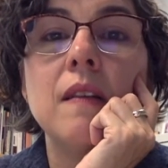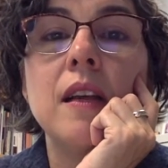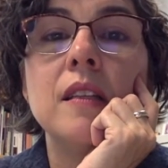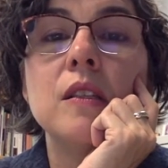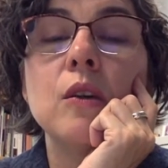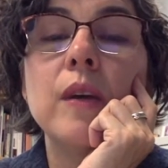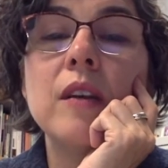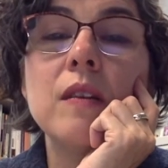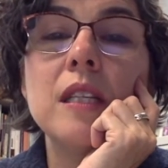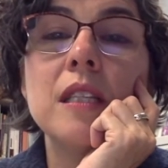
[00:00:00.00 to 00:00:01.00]
And so
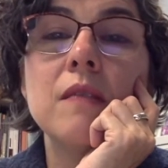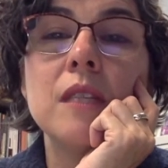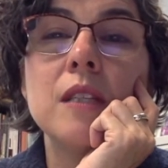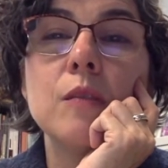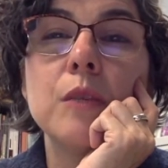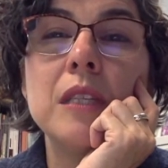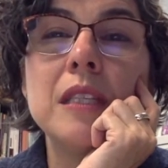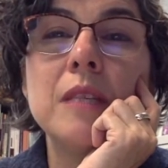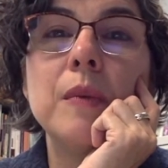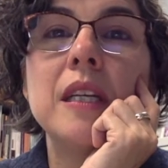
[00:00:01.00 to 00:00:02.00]
increasing risk to
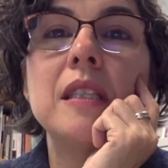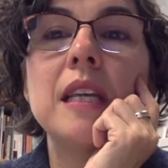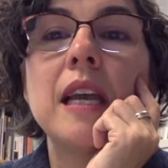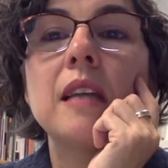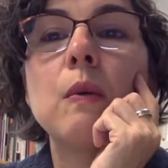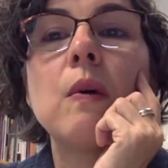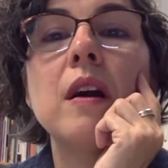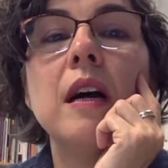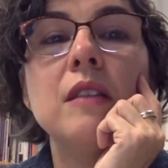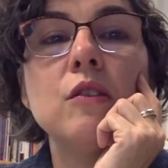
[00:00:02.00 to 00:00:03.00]
participants
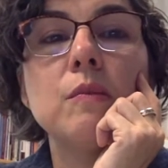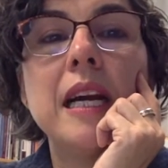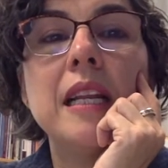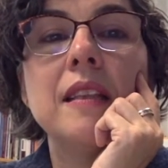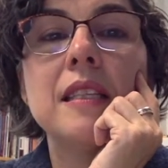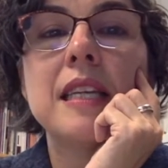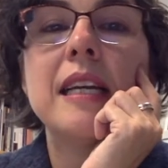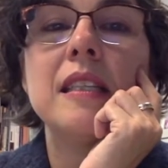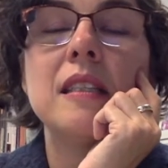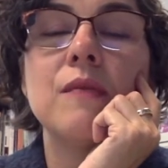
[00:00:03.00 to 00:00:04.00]
and/or undermining the
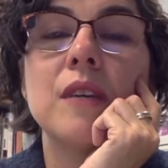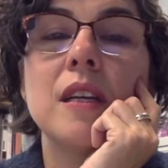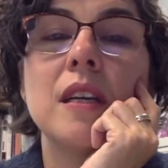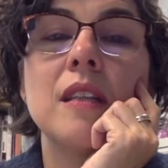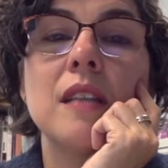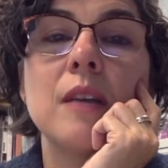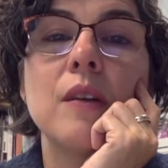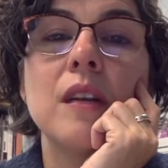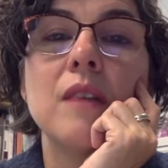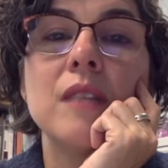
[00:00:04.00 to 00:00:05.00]
scientific
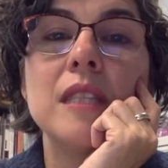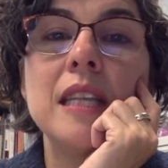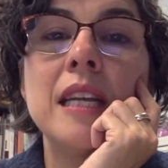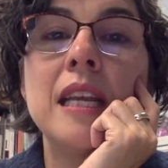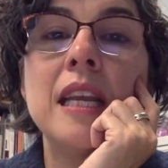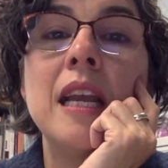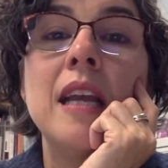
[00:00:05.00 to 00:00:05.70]
integrity of a study